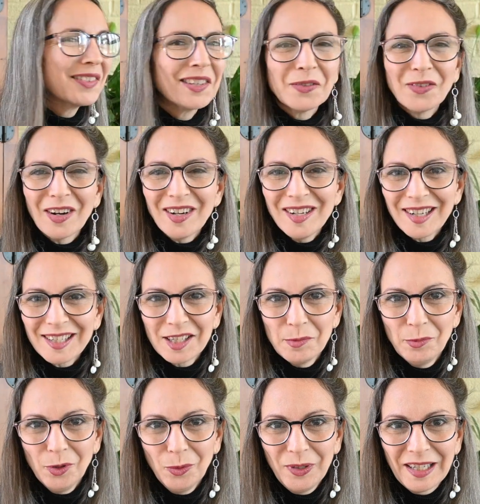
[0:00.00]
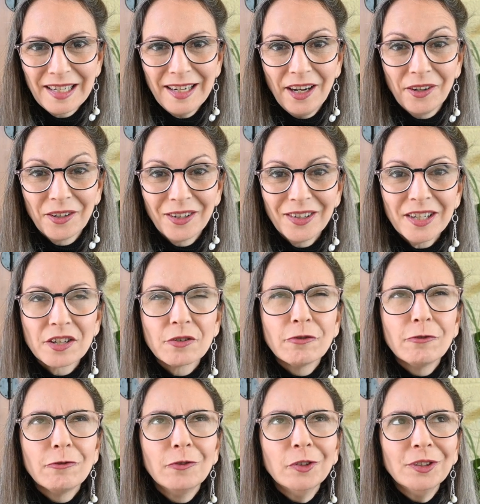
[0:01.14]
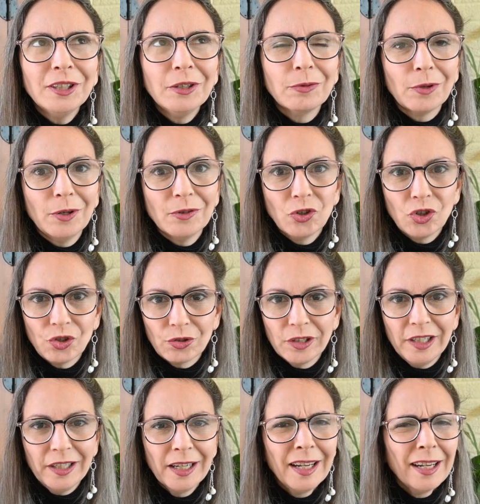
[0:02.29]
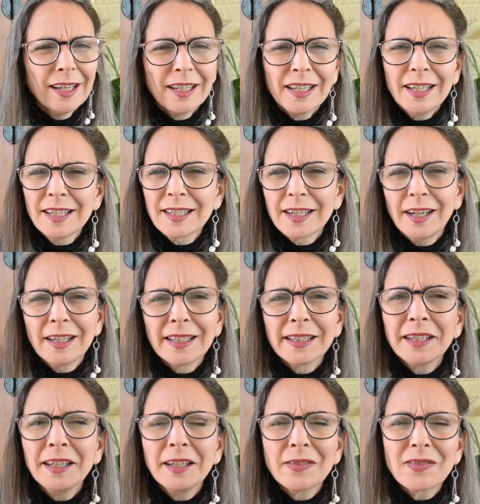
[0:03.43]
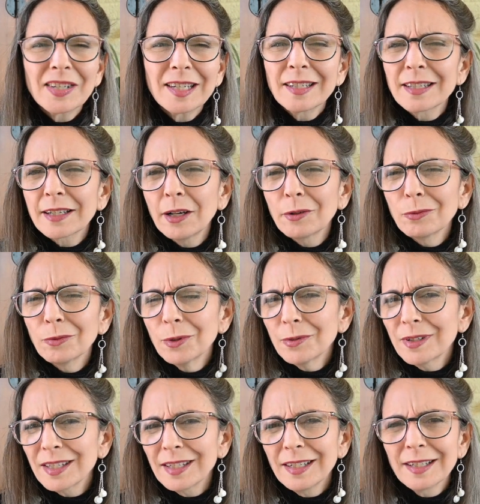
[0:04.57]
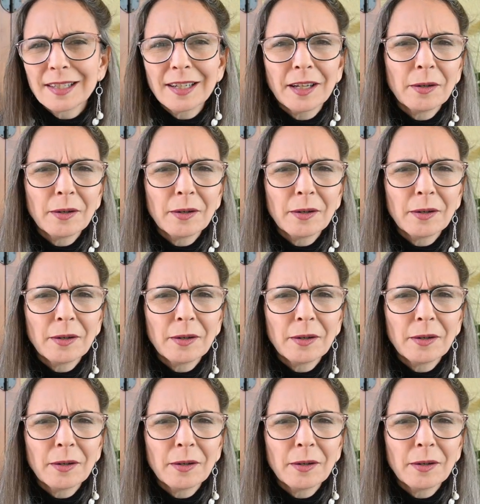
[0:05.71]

The very next symbol we encounter is a fully grown tree. It's got leaves, it's got roots, it's got